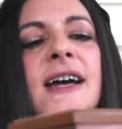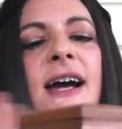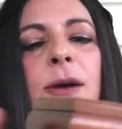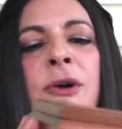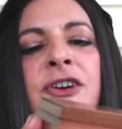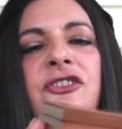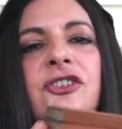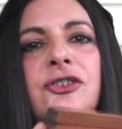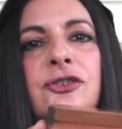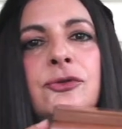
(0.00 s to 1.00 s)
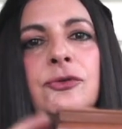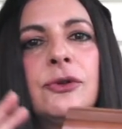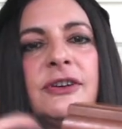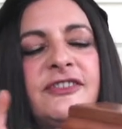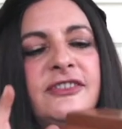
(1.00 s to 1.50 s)
I want to
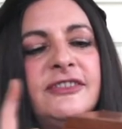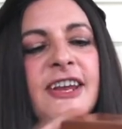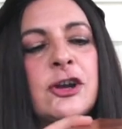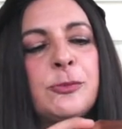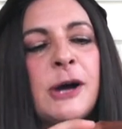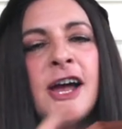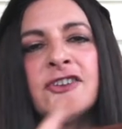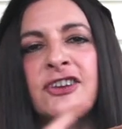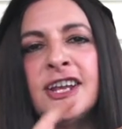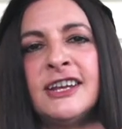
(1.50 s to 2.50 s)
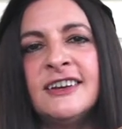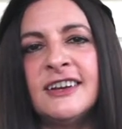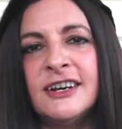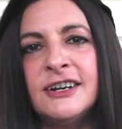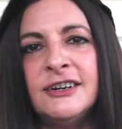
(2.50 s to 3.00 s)
decoupage it
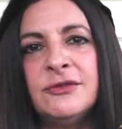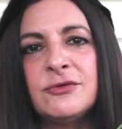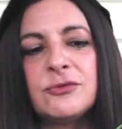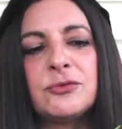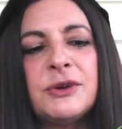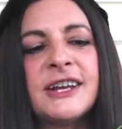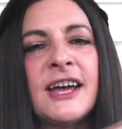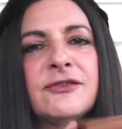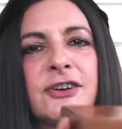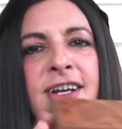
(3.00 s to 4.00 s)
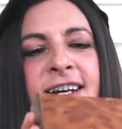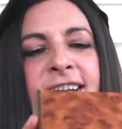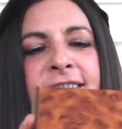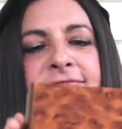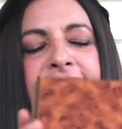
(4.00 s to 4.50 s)
and recover it
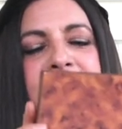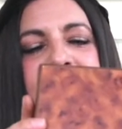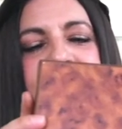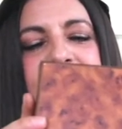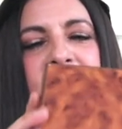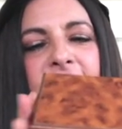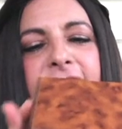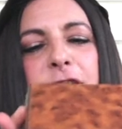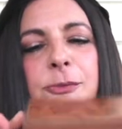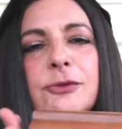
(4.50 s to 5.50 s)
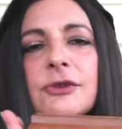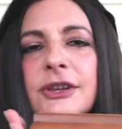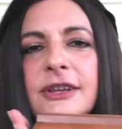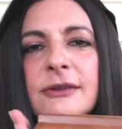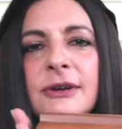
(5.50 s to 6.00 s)
and I think it'll be
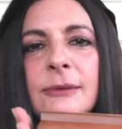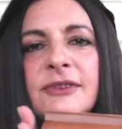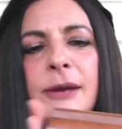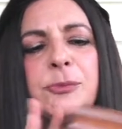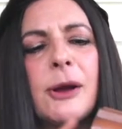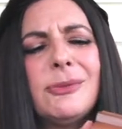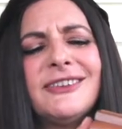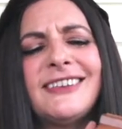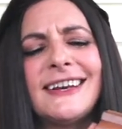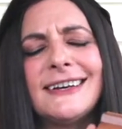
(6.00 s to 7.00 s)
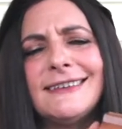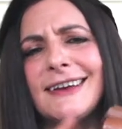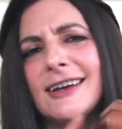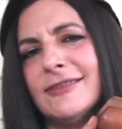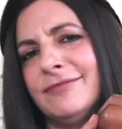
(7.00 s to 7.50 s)
really cute when I'm done. Probably sand it
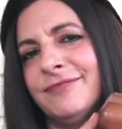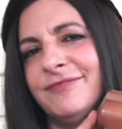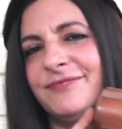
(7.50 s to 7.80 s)
down.